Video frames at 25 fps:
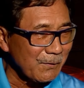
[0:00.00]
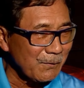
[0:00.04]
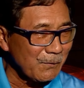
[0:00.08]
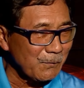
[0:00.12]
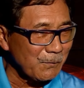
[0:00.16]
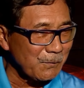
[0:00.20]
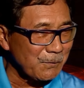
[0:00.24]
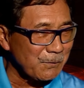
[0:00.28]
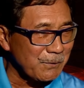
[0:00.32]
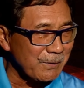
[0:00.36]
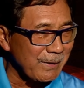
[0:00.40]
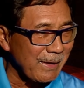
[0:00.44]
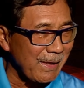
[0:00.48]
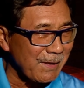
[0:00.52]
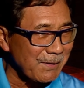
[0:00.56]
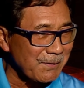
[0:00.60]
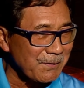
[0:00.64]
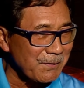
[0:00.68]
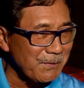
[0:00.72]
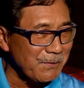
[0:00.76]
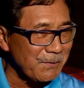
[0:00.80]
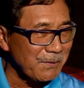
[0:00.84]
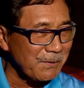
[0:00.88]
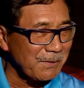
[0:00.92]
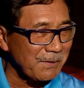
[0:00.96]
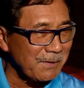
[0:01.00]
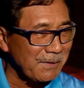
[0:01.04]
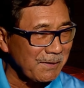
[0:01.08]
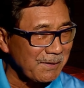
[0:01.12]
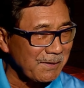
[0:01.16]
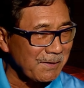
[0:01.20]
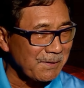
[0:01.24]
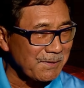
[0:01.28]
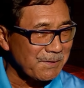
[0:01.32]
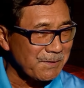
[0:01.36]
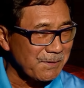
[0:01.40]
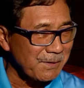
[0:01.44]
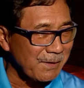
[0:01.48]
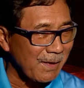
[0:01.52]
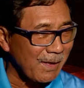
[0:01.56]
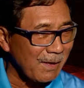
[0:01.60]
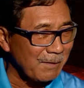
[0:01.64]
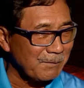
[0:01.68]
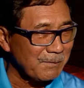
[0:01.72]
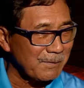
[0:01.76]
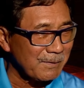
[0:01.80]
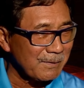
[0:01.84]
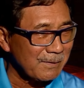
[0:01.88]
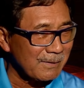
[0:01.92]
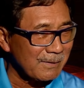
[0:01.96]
who tried to do his job.